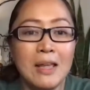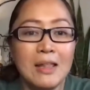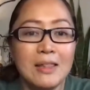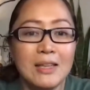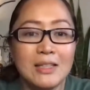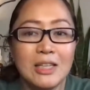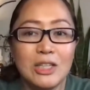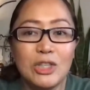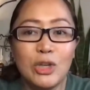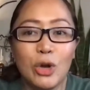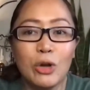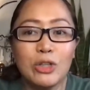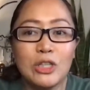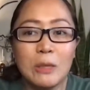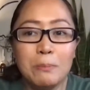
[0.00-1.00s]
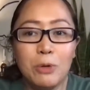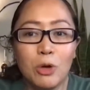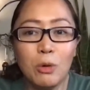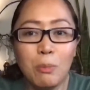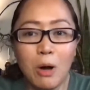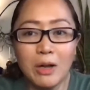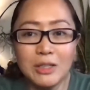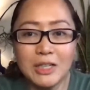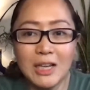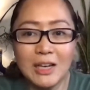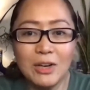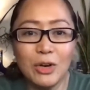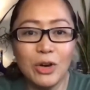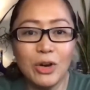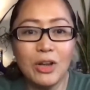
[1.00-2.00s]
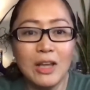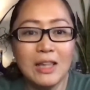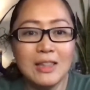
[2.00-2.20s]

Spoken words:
this is your tip your bartender.